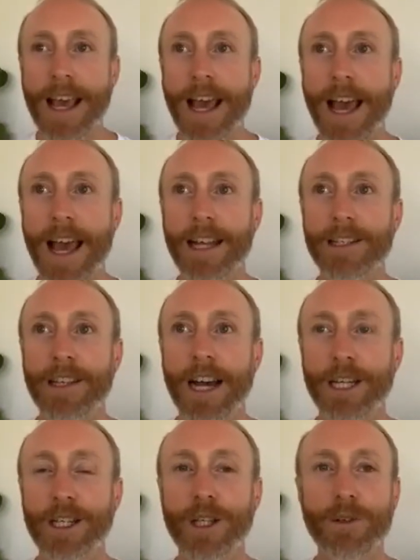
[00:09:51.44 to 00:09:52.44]
And I
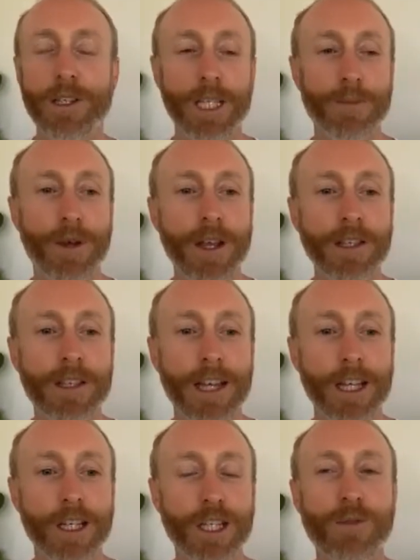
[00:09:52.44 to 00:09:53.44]
just looked at these birds and I
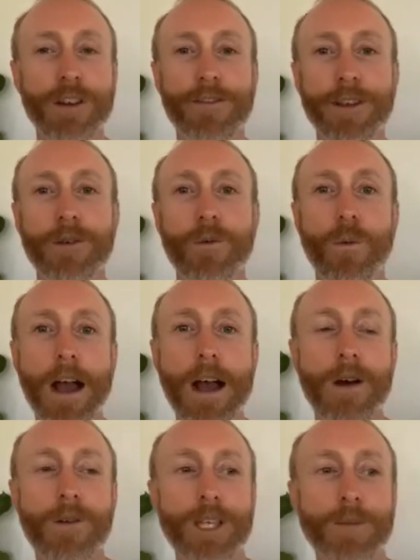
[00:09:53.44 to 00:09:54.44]
could just really feel,
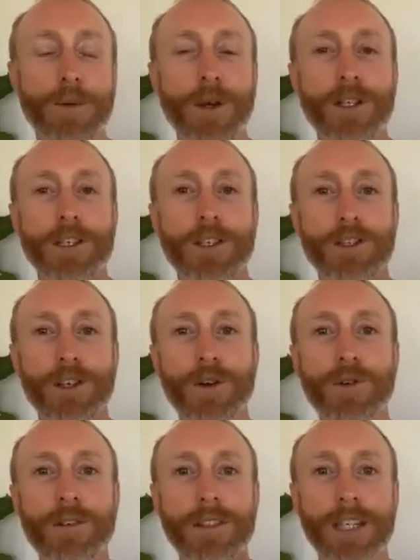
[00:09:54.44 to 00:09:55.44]
wow, these birds are
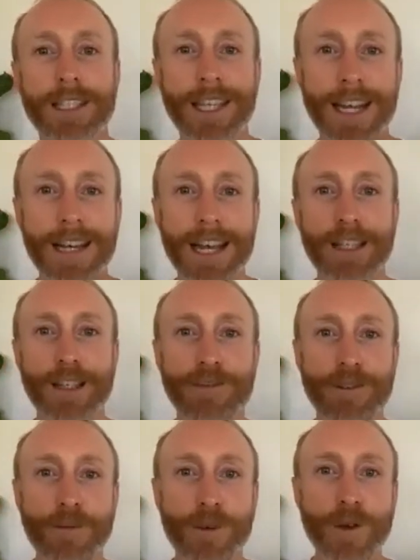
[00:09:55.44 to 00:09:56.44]
so disconnected
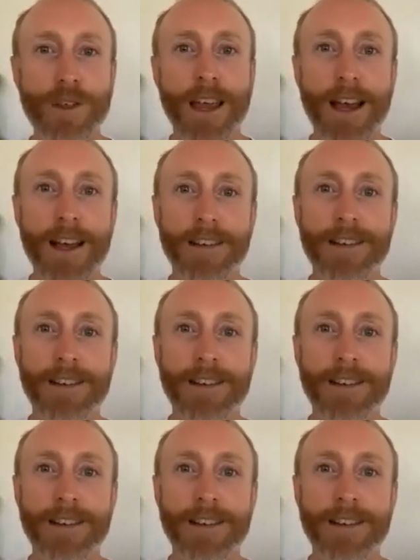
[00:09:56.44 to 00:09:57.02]
from who they are.